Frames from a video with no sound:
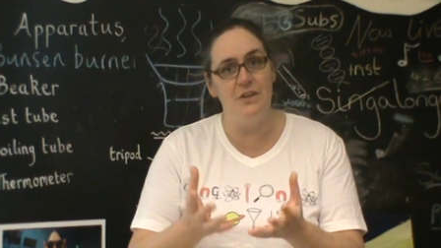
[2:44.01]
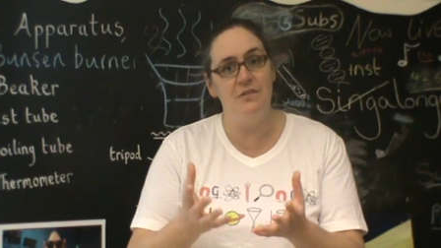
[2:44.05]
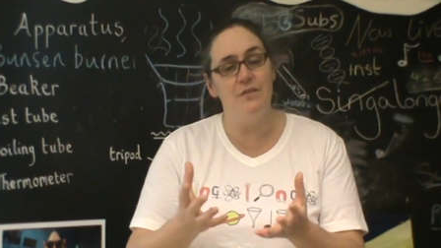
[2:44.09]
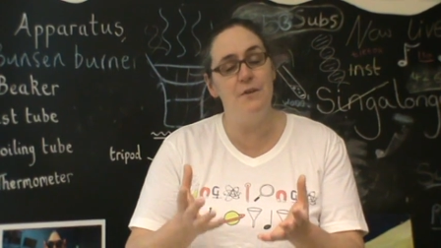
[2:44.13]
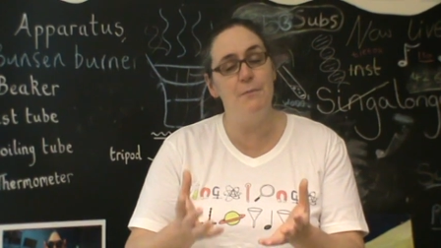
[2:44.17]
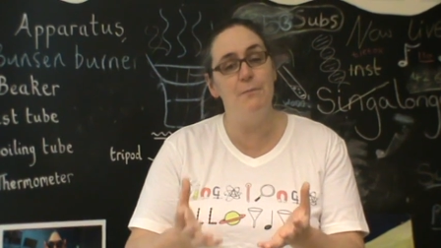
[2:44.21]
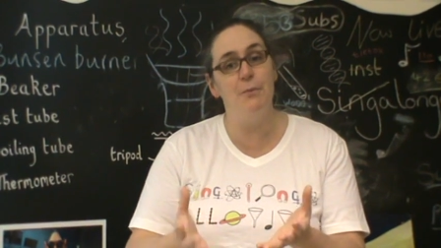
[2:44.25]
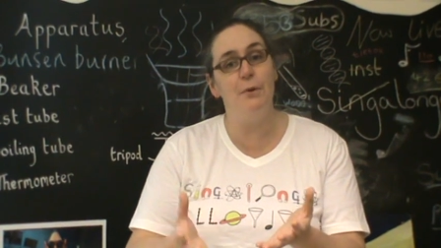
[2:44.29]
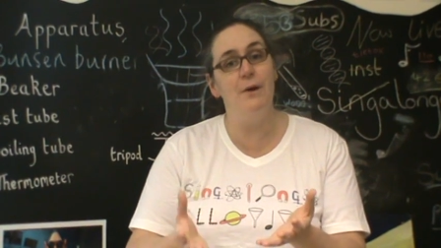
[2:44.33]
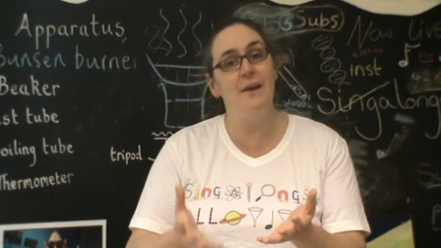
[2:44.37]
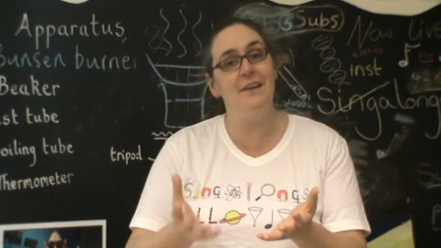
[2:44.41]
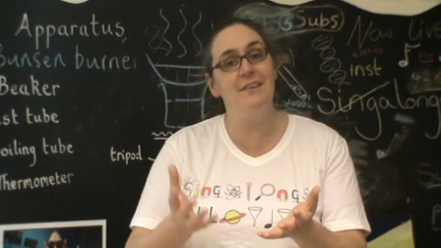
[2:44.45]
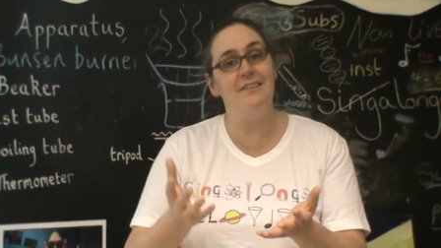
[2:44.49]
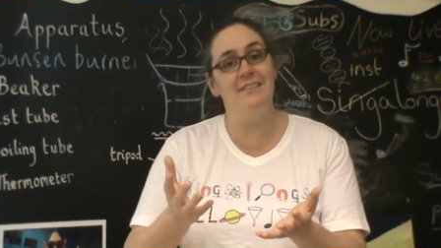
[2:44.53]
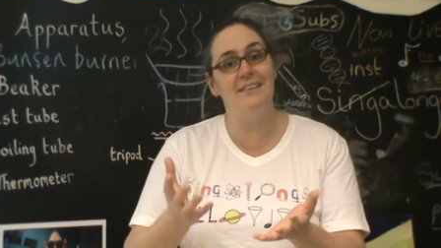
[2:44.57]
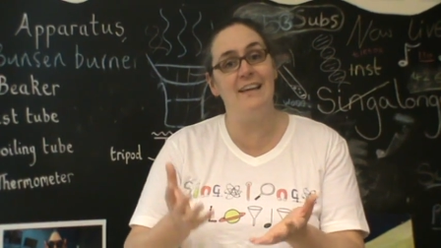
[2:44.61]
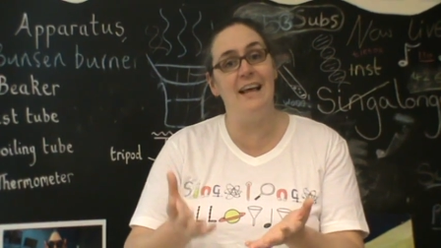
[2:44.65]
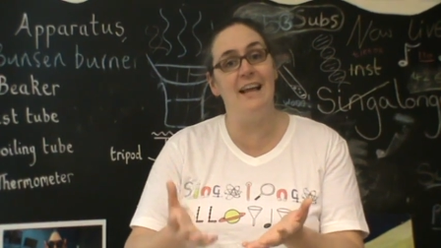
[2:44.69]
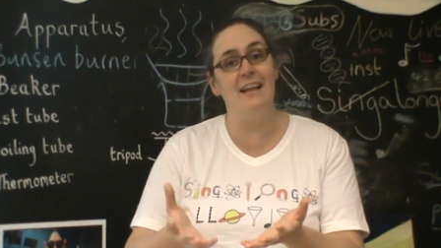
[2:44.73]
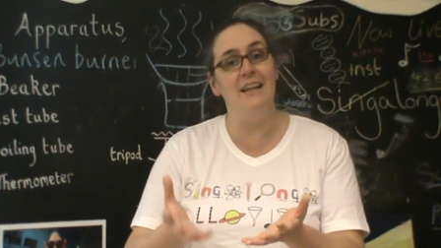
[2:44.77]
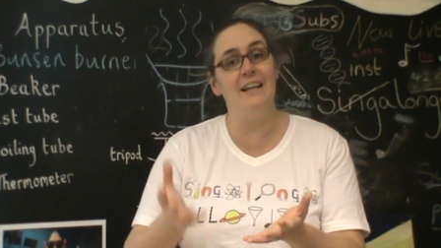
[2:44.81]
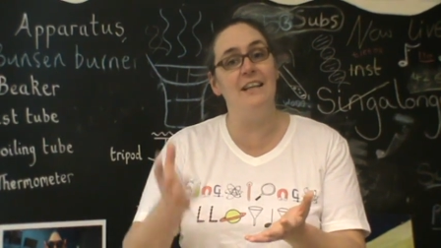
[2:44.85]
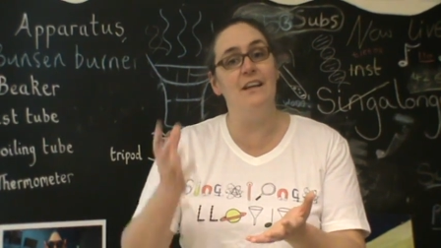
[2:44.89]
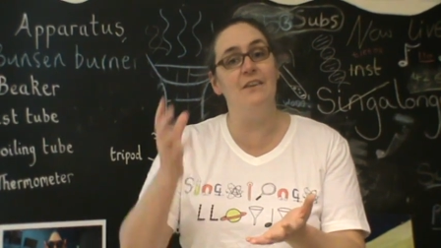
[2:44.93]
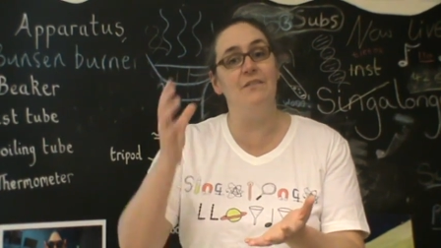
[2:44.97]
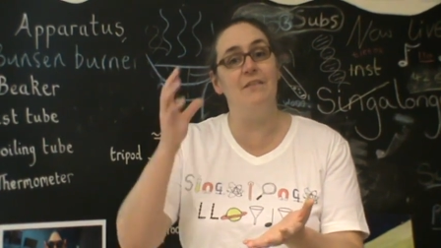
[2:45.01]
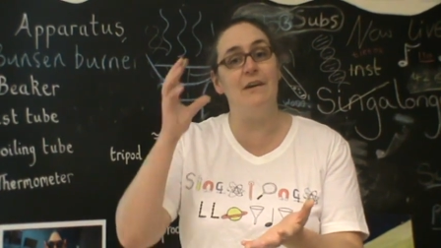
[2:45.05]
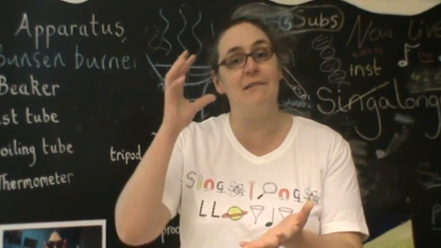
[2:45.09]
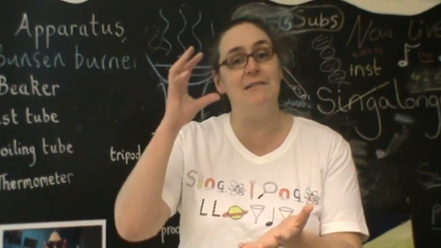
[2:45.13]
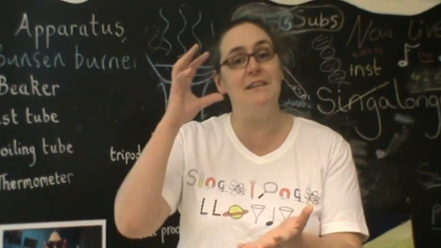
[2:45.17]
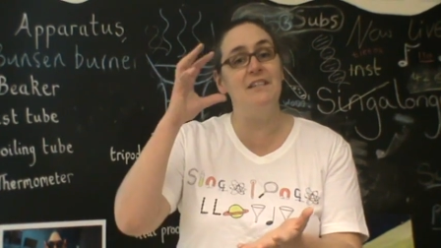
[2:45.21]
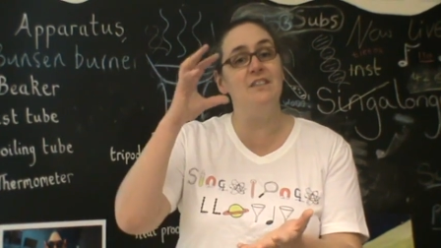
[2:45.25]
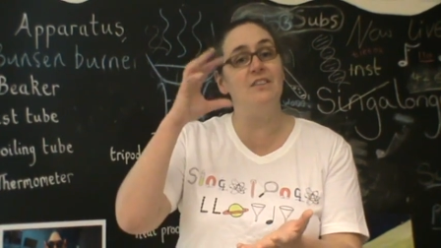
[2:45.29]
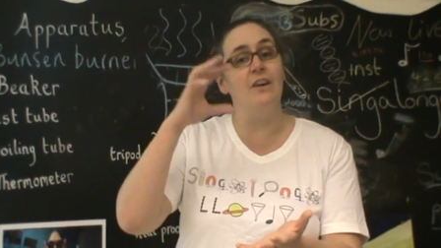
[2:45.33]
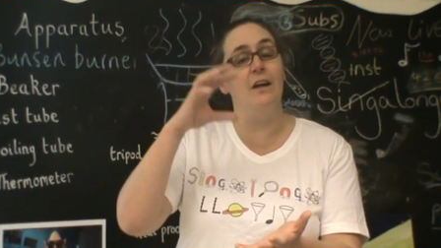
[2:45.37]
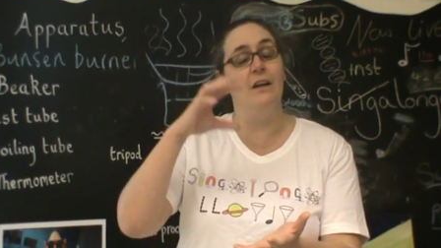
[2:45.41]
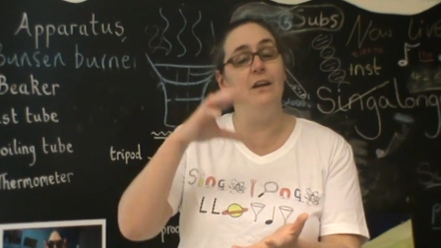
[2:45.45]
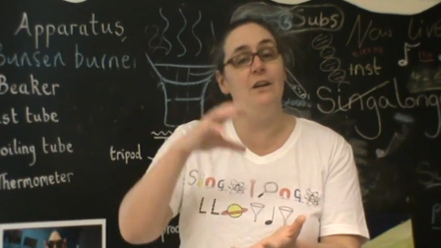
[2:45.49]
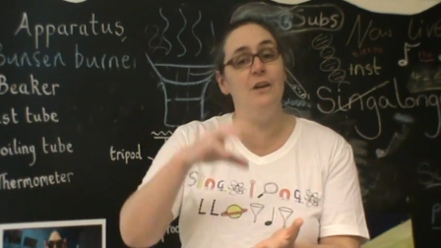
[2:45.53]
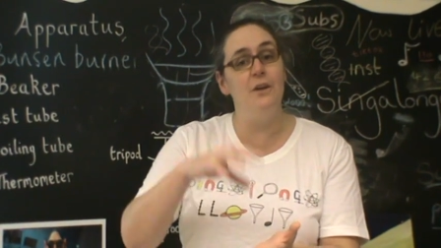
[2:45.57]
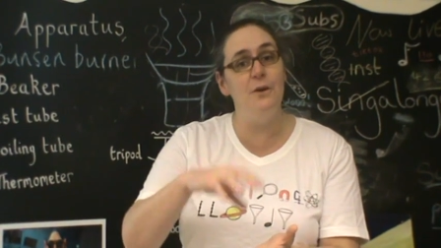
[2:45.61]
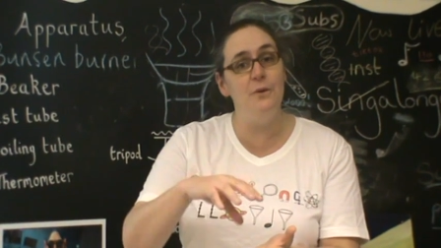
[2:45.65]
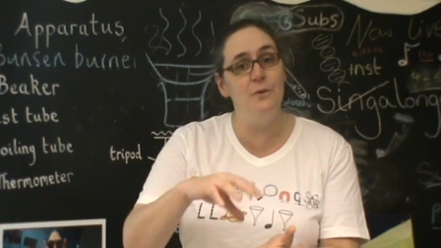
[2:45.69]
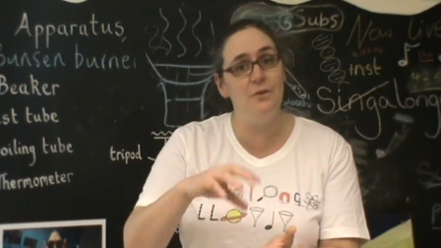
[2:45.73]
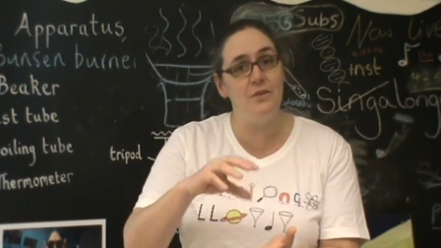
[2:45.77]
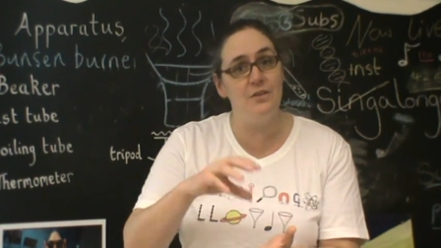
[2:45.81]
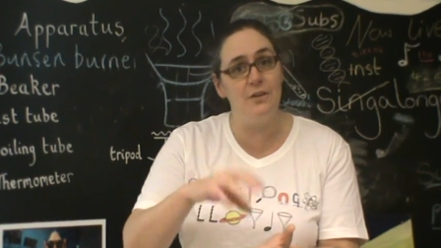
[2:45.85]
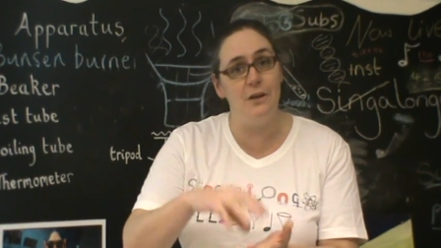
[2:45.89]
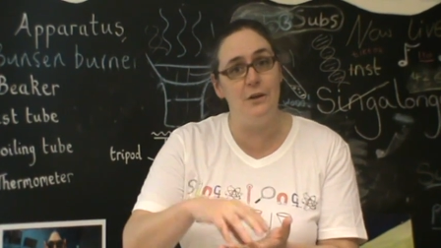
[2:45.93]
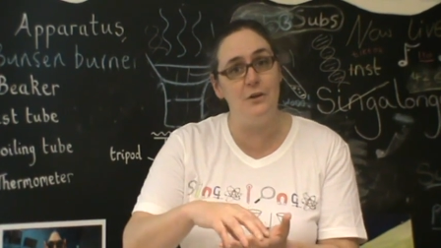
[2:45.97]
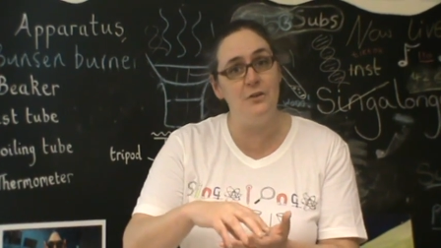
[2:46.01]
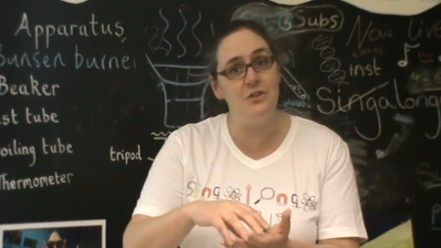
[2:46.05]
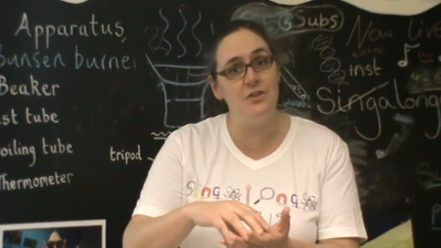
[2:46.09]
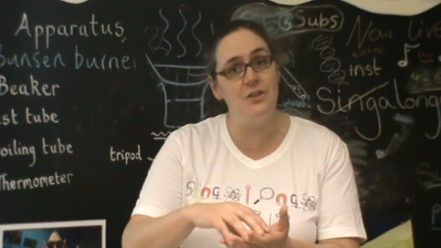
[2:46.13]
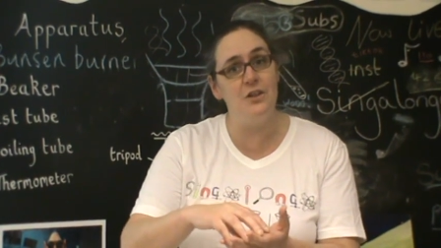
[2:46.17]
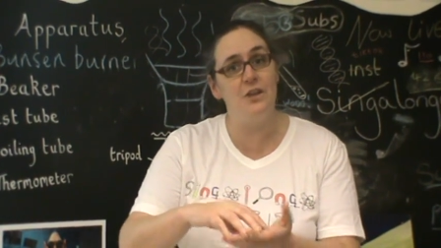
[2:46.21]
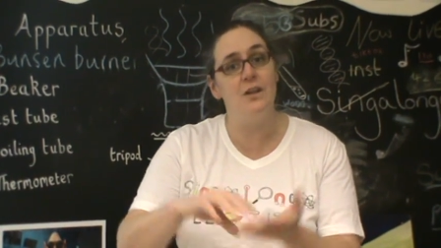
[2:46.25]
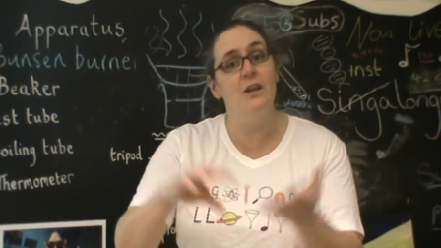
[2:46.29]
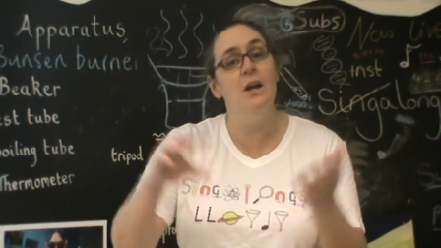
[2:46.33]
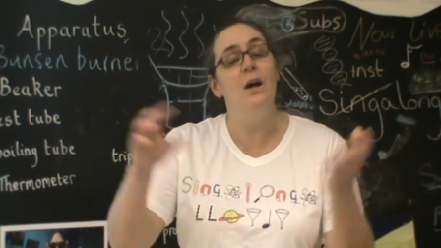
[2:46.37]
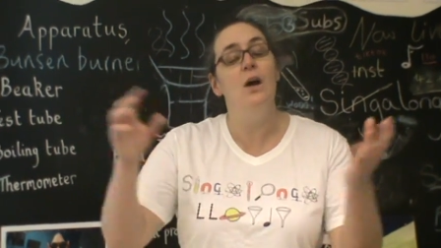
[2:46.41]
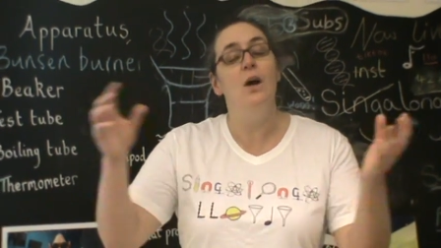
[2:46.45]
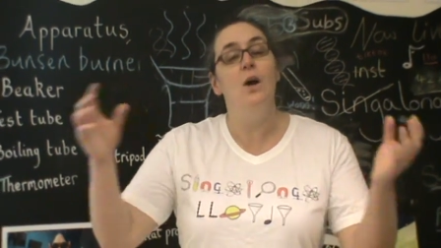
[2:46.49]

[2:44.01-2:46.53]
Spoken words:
If you put a cell in a very dilute solution,